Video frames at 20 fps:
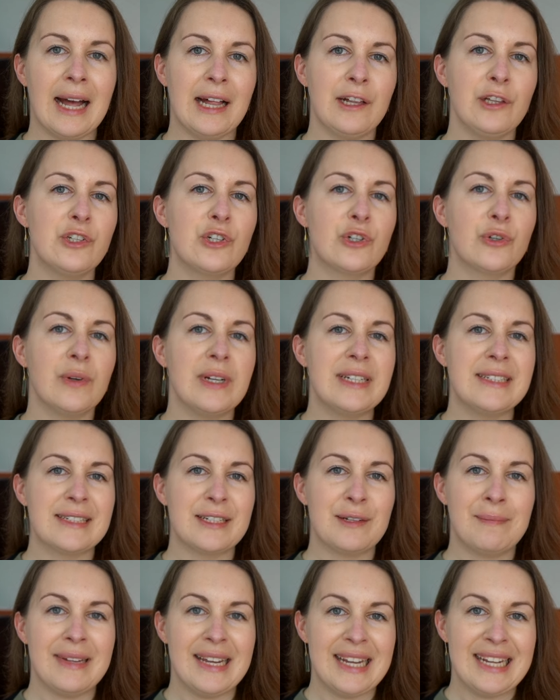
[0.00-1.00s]

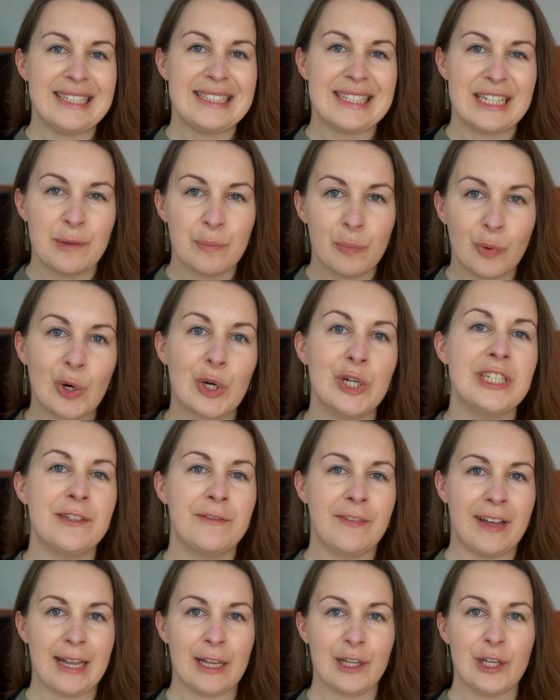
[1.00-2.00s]
Altruism is an important
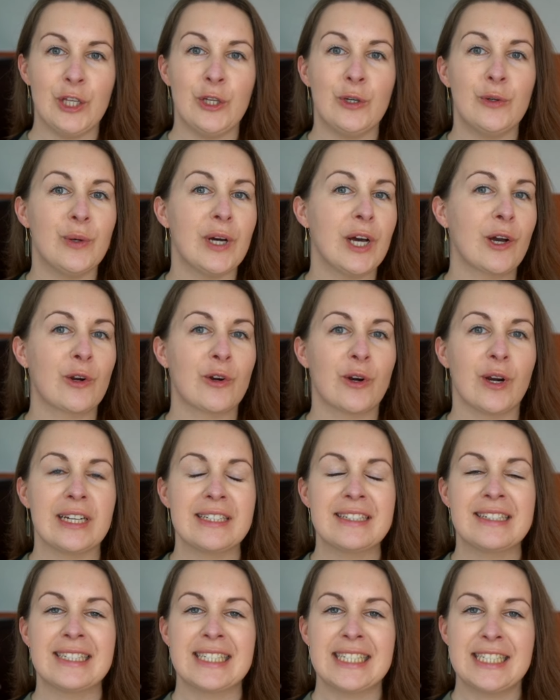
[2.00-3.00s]
value
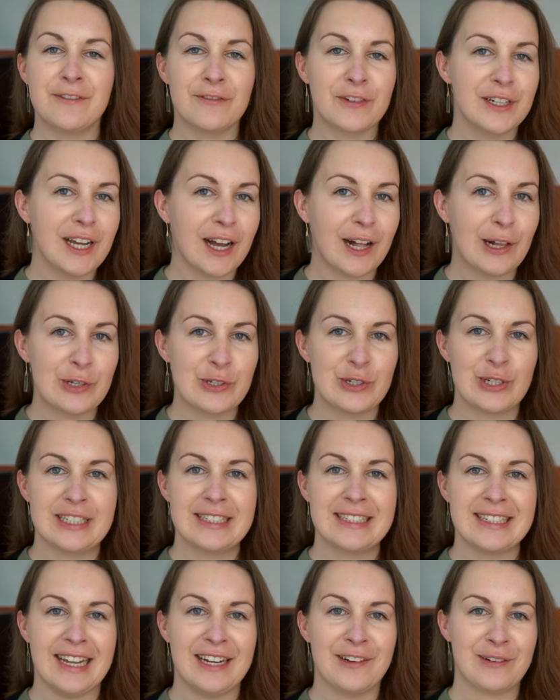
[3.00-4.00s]
across different
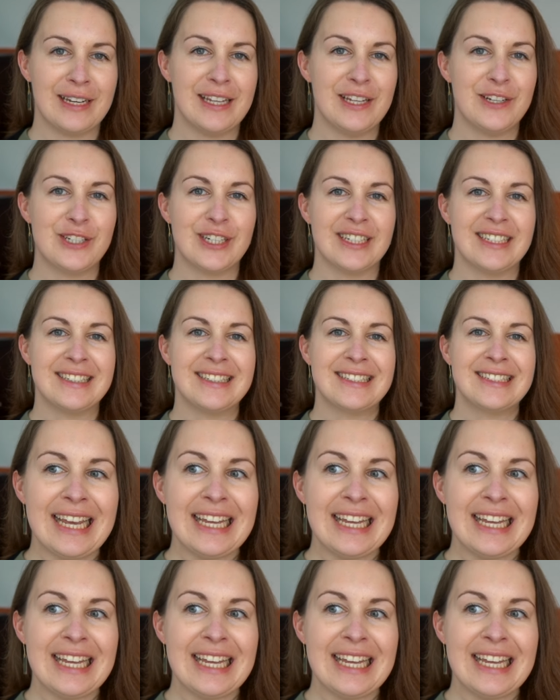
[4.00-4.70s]
cultures and religions.